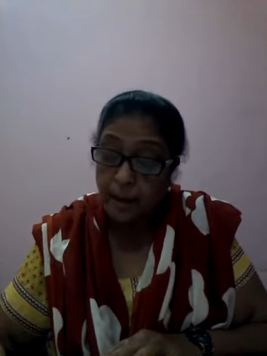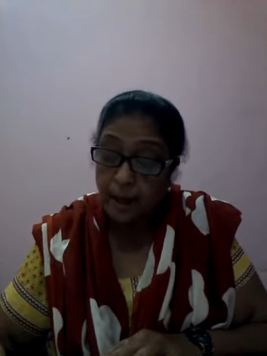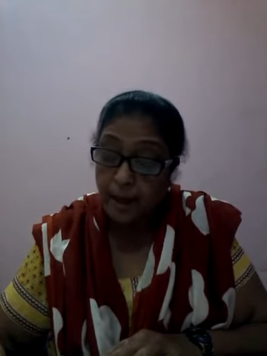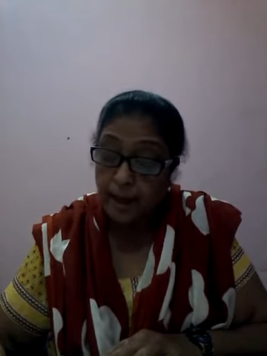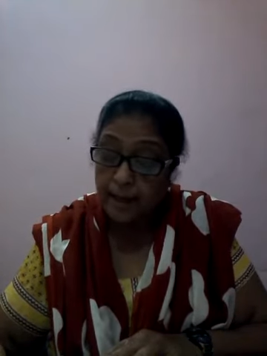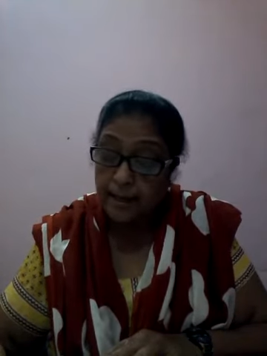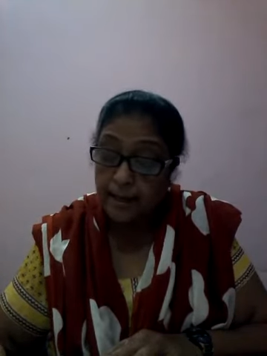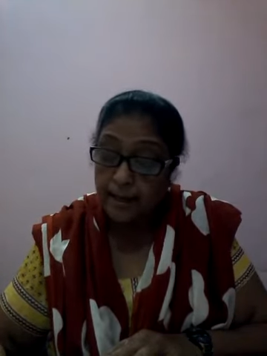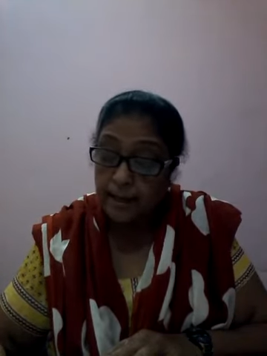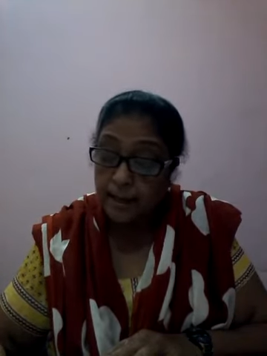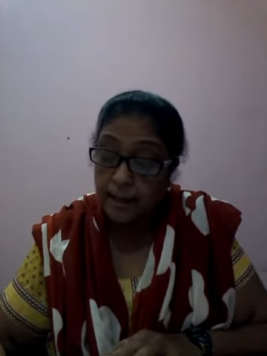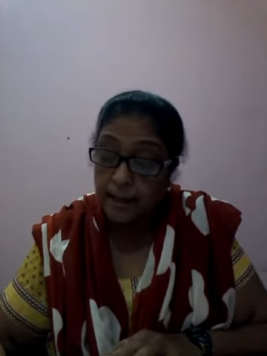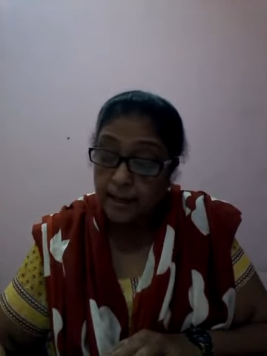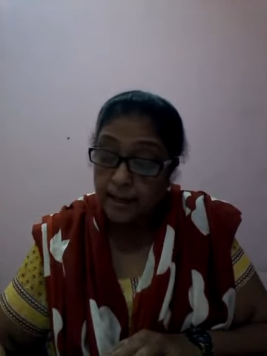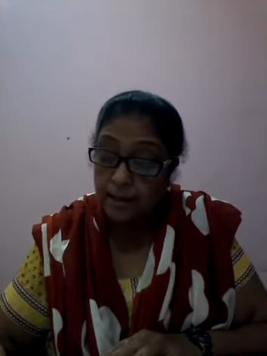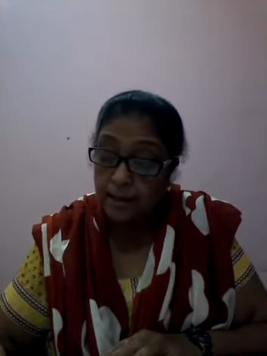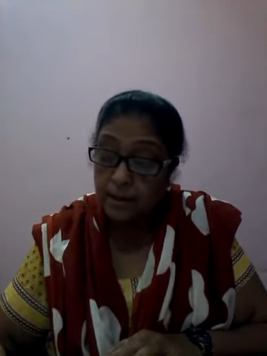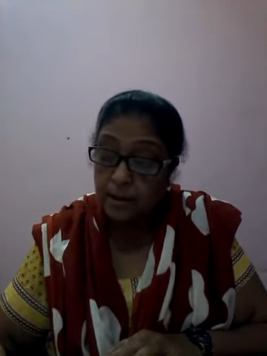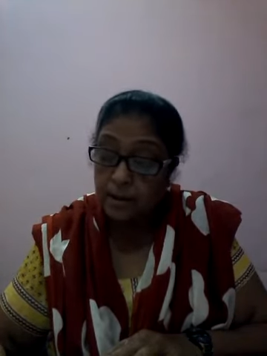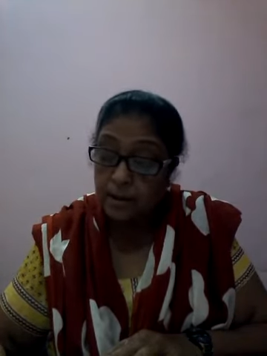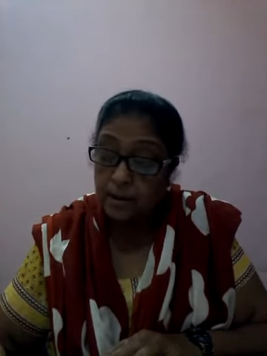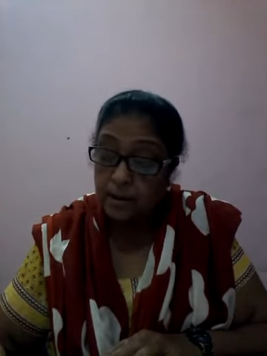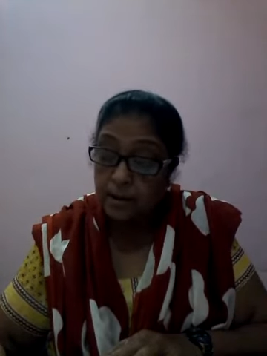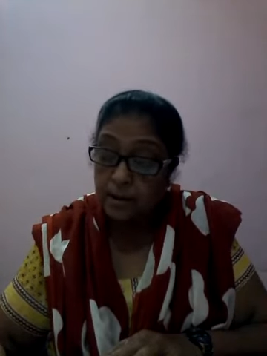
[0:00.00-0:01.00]
and
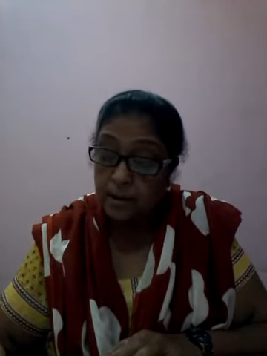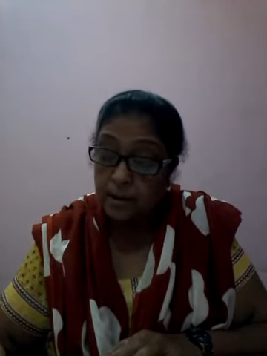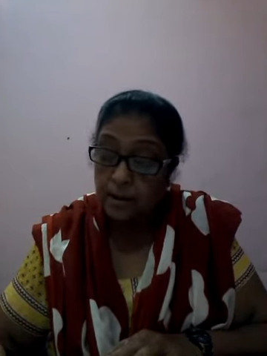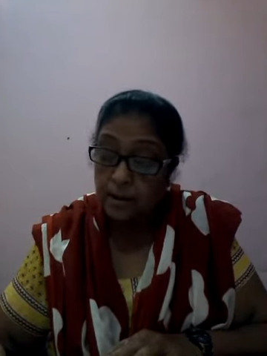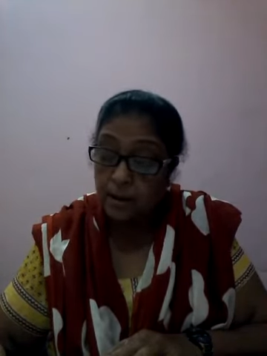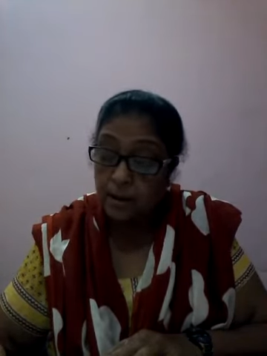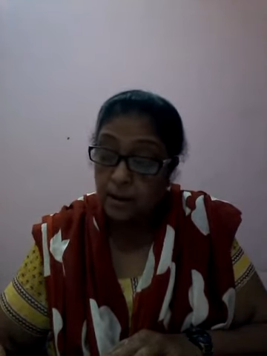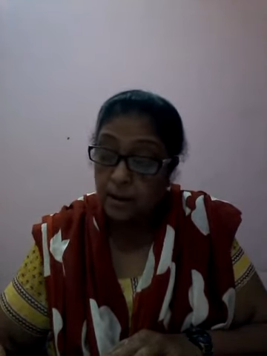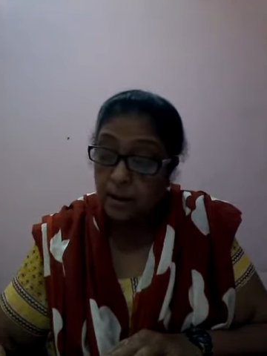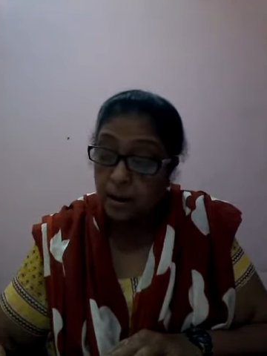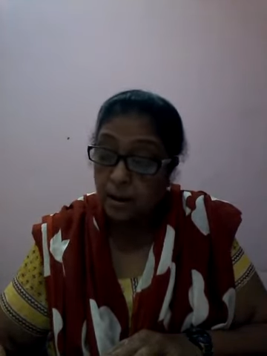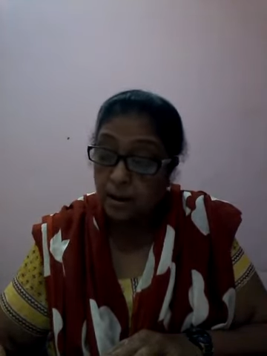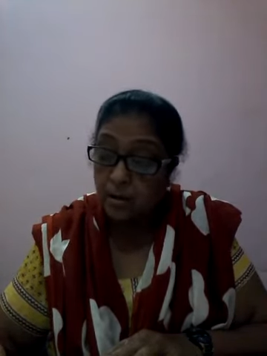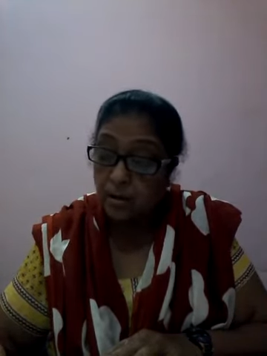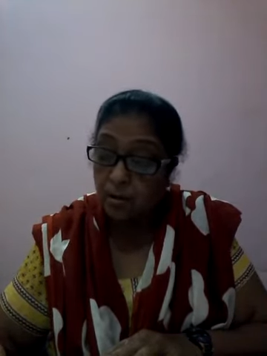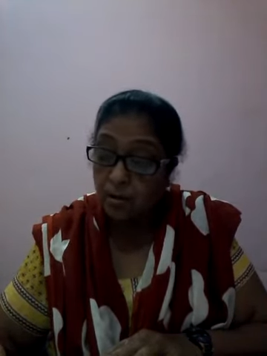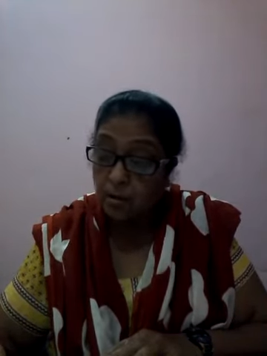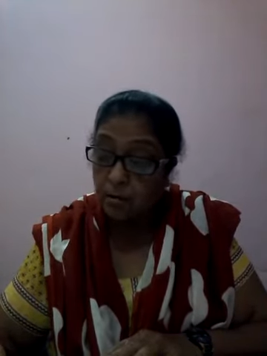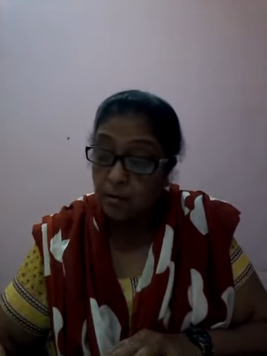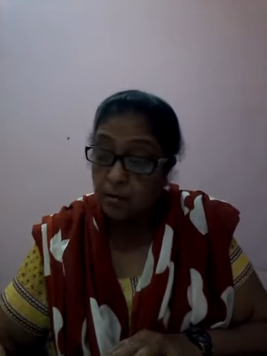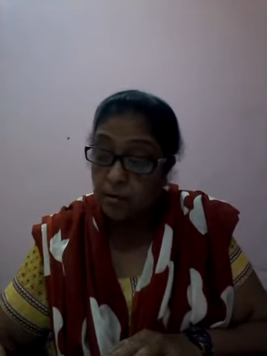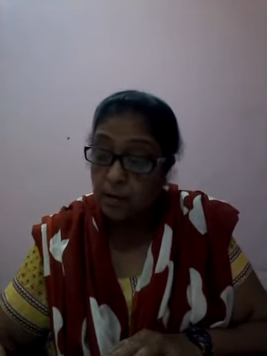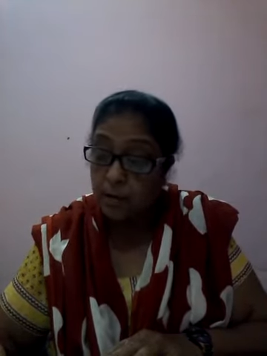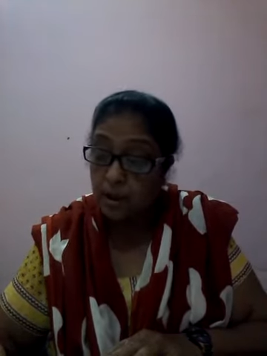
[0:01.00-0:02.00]
eat the
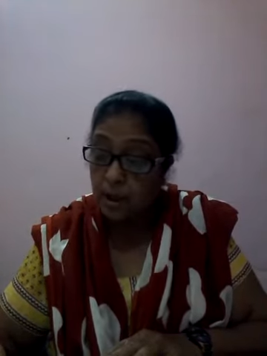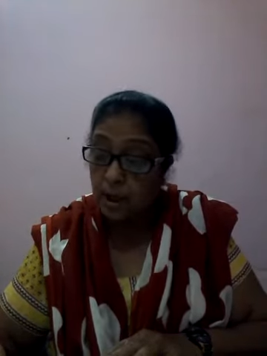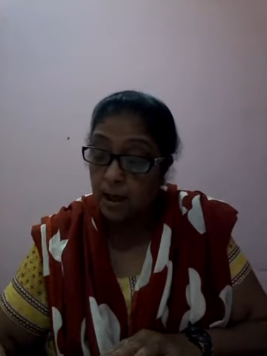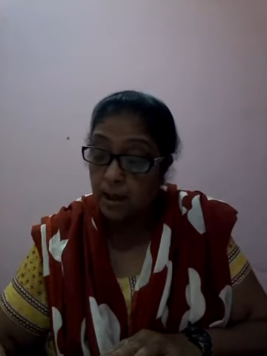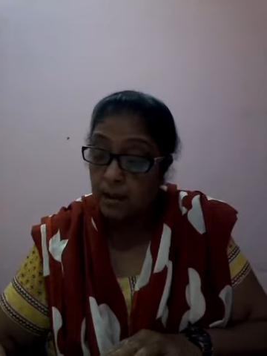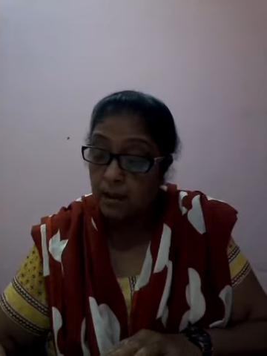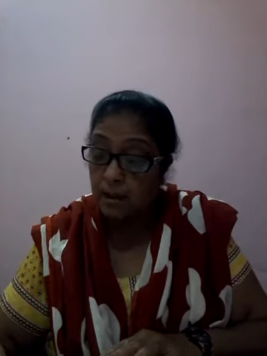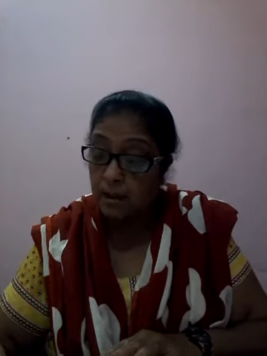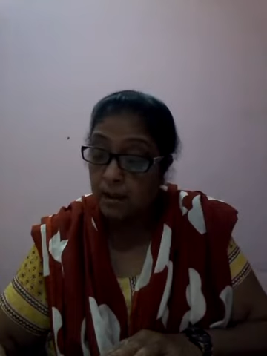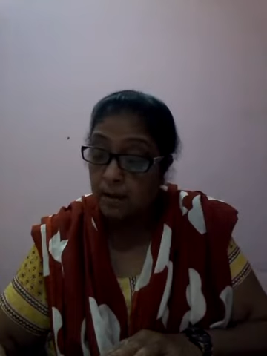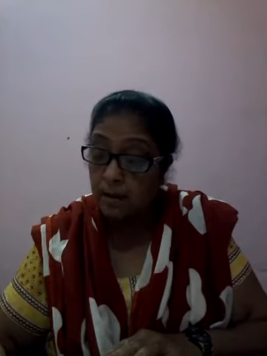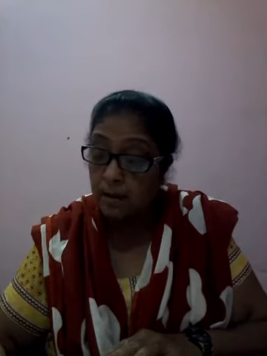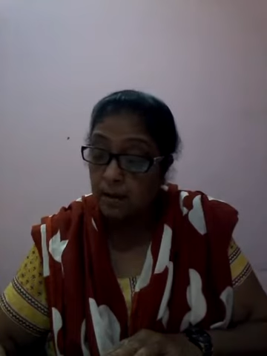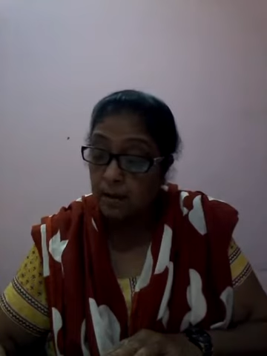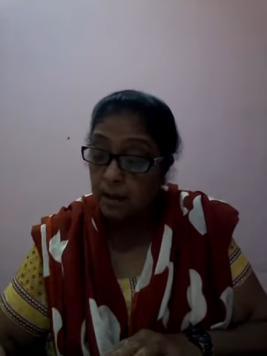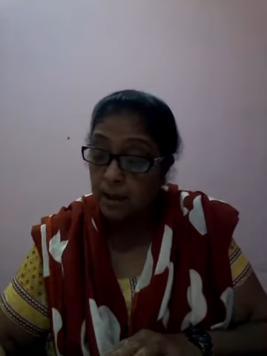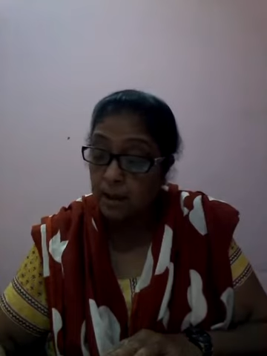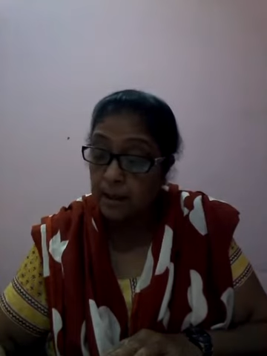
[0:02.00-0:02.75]
cones under